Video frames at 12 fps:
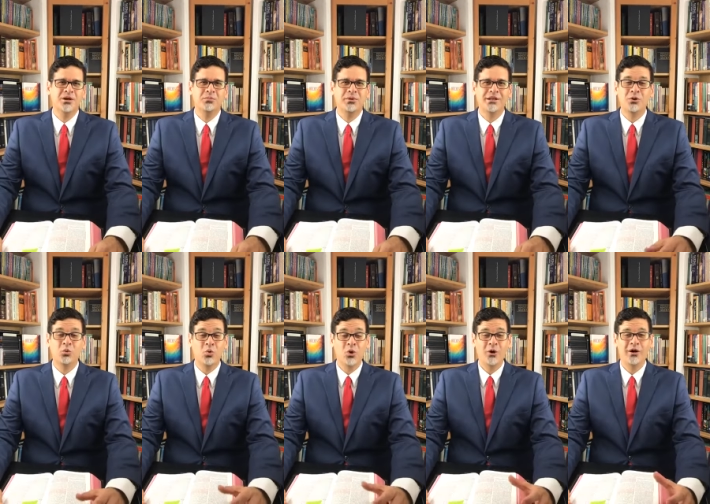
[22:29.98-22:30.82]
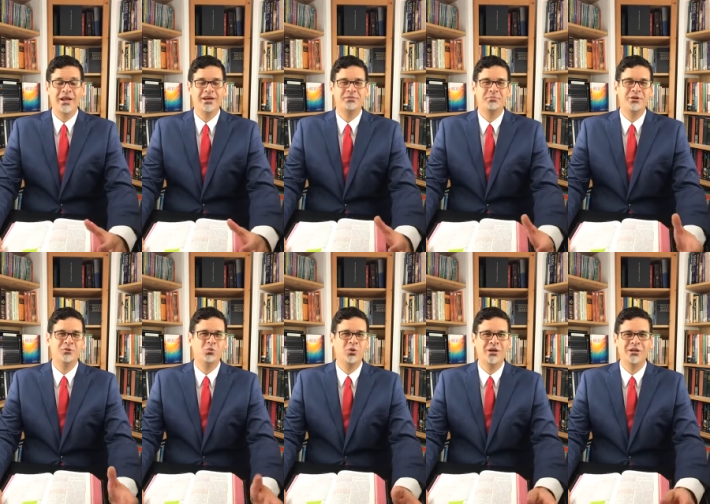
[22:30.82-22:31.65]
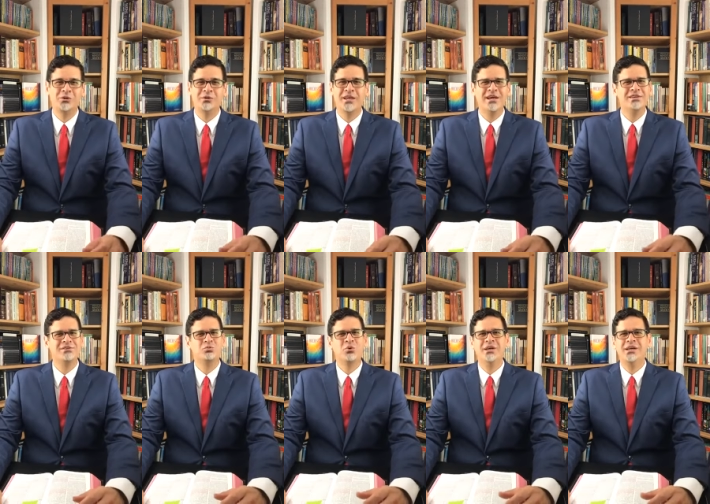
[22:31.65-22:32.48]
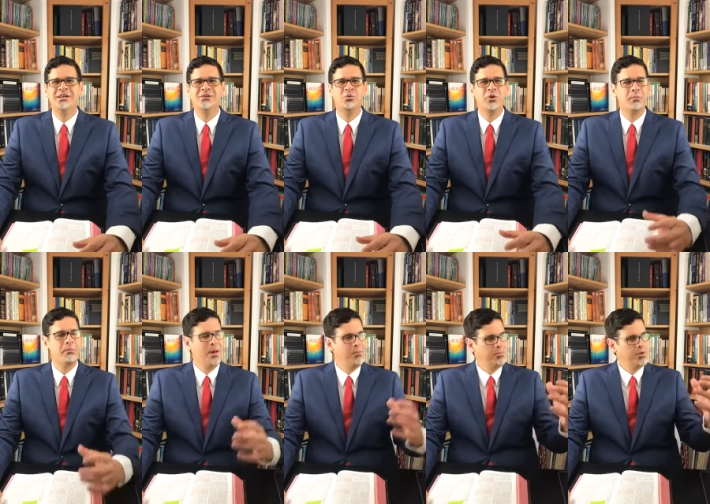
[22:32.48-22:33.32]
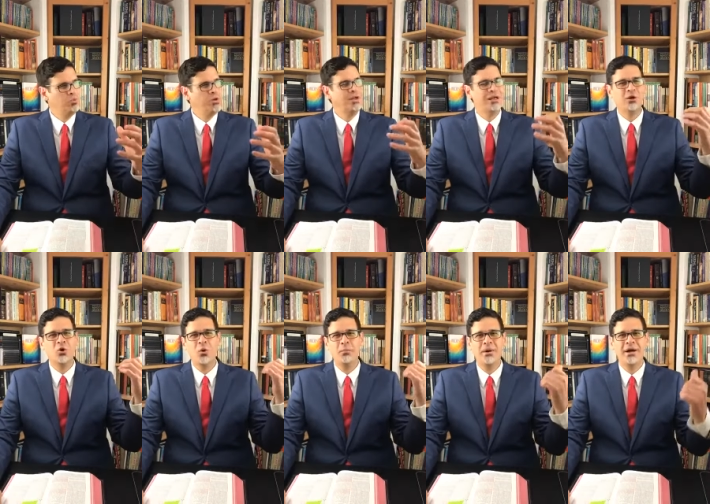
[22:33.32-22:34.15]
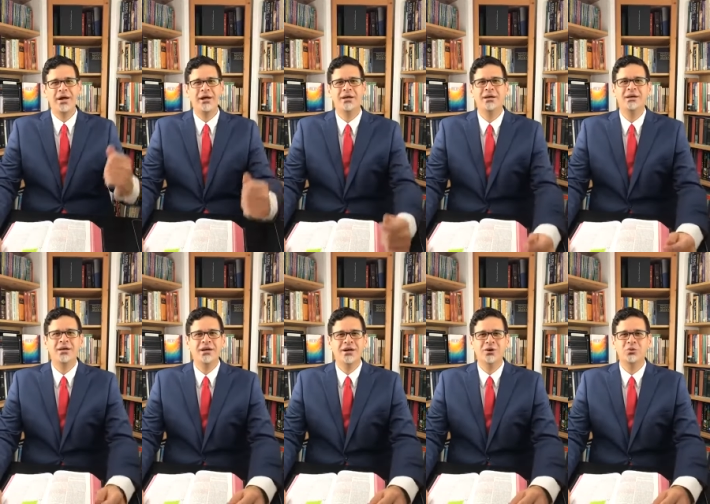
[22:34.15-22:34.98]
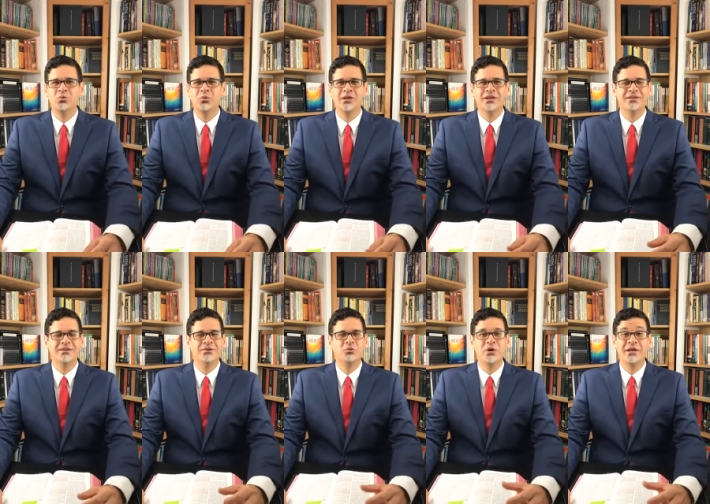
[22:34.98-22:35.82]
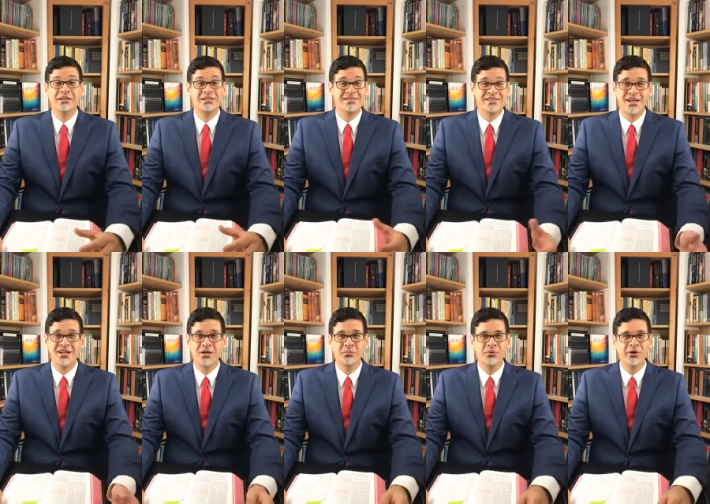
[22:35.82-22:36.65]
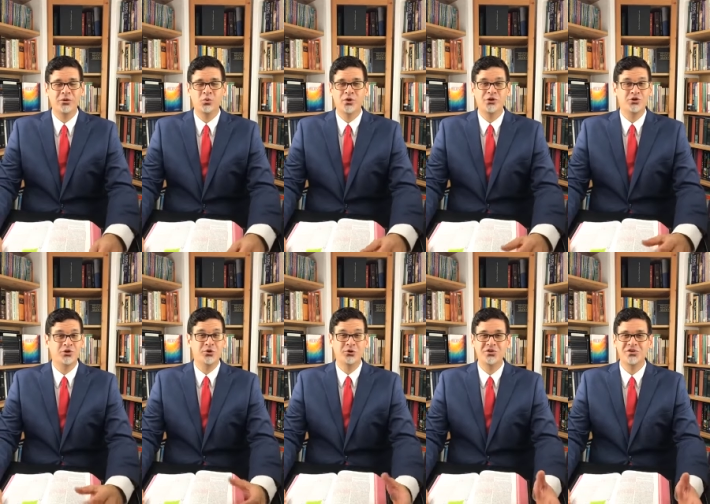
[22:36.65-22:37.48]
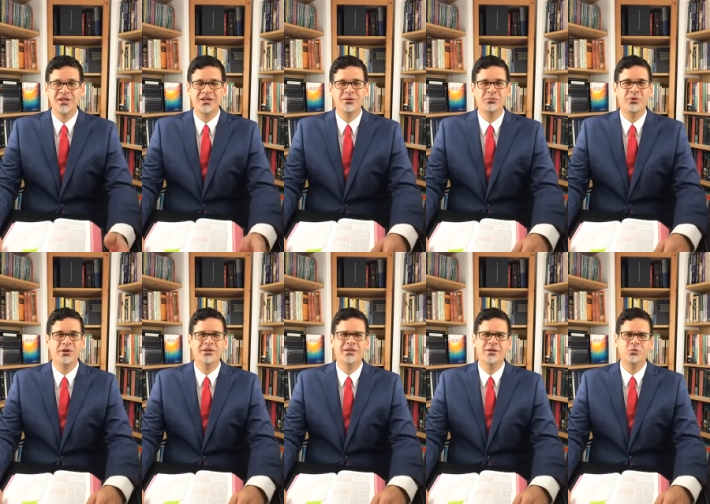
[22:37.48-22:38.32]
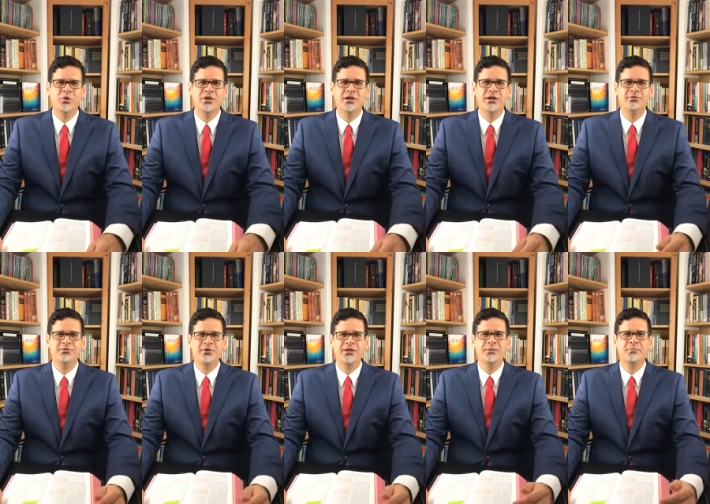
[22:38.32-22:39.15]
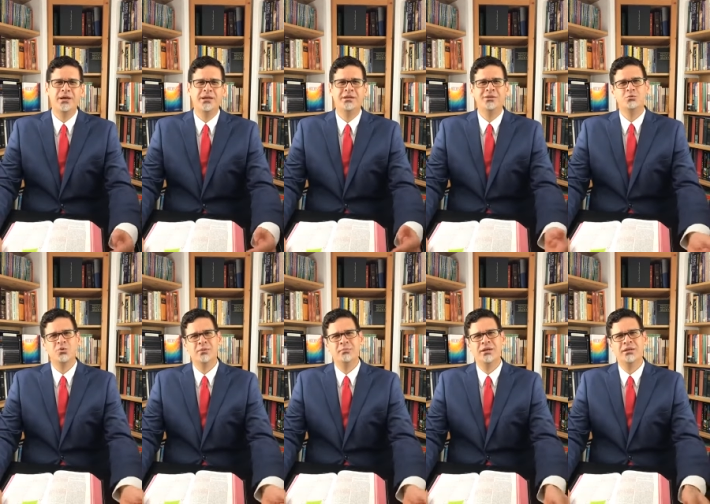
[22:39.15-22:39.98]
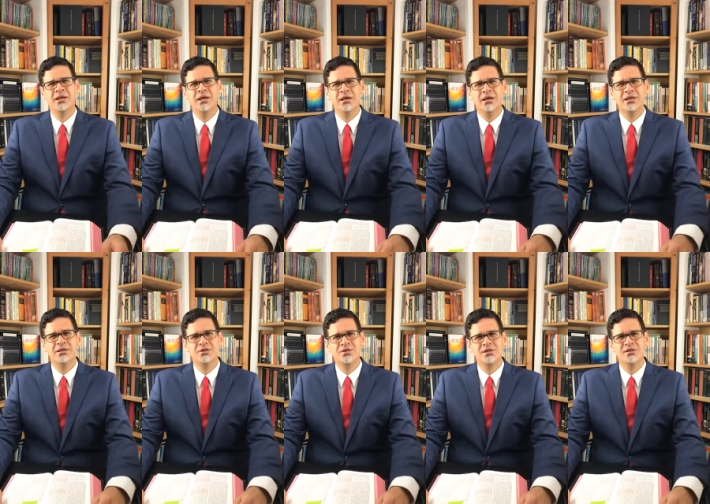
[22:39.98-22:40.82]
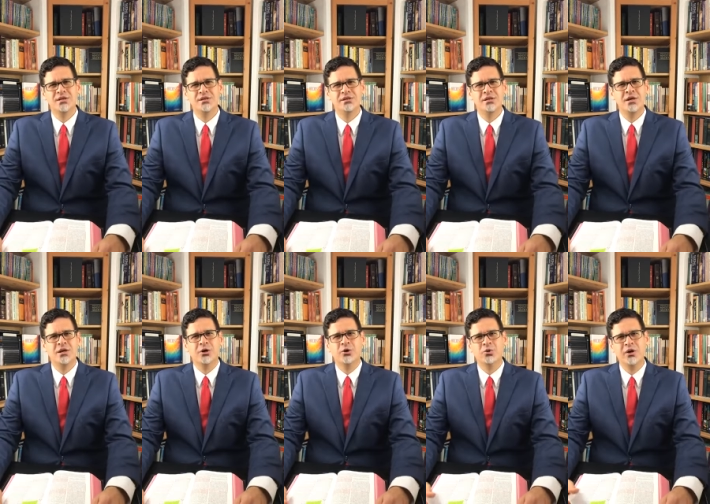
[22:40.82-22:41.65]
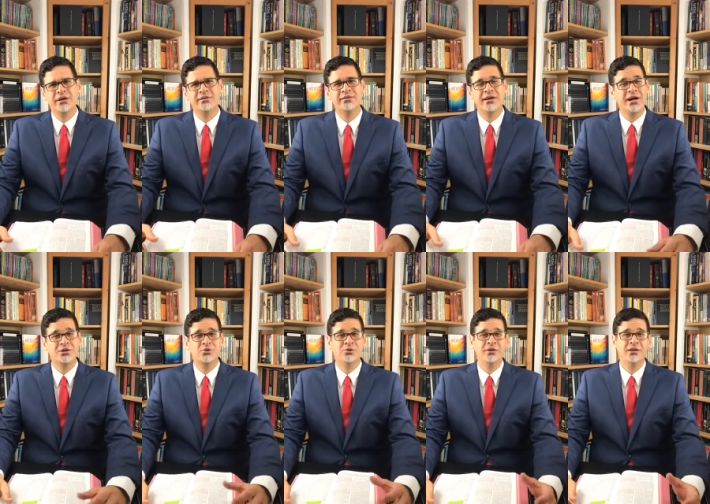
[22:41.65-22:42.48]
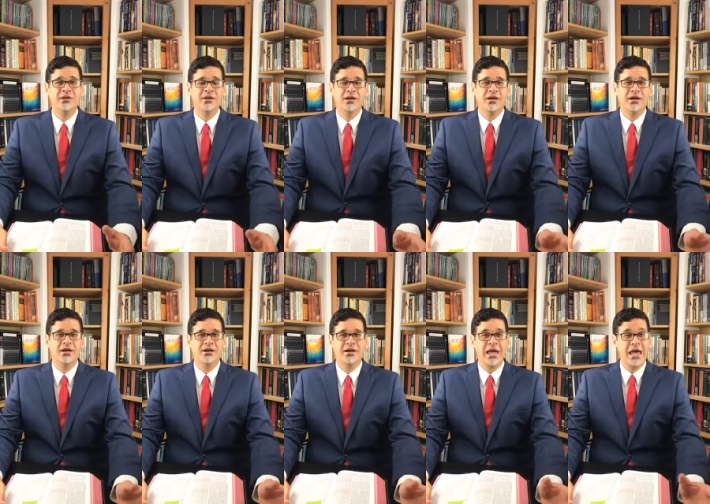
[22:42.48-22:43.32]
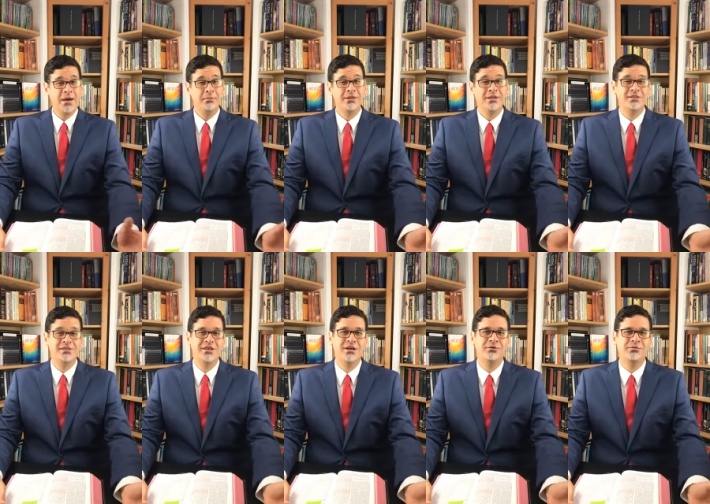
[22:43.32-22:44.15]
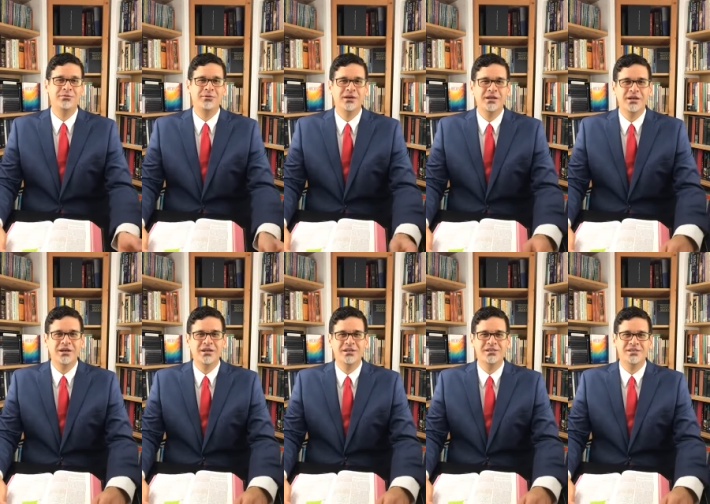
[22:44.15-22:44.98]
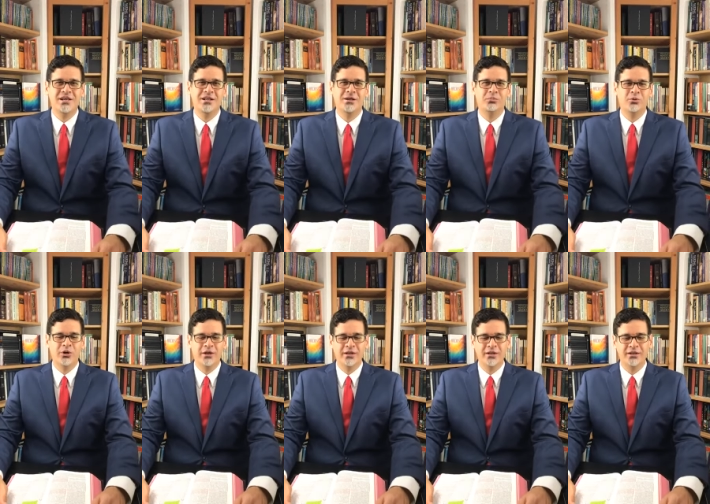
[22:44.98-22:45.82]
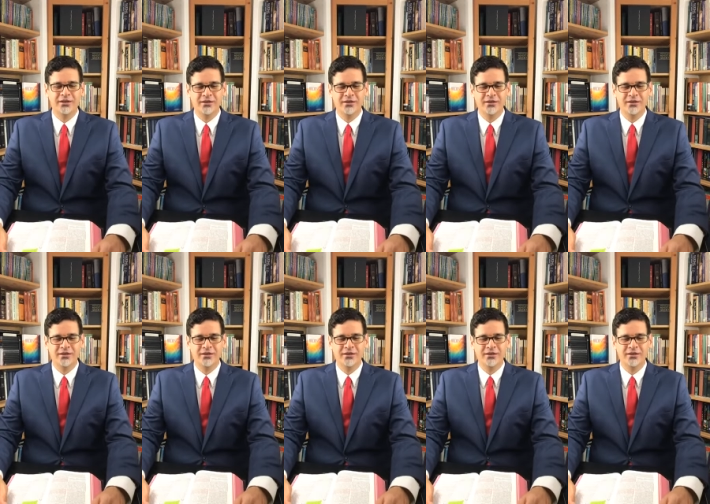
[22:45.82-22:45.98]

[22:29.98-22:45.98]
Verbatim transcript: but the war has been won. Yes, we can remember, we can go back, we can, we can celebrate, we should celebrate that we are free men and women in Jesus Christ. Actually, uh, heaven itself celebrated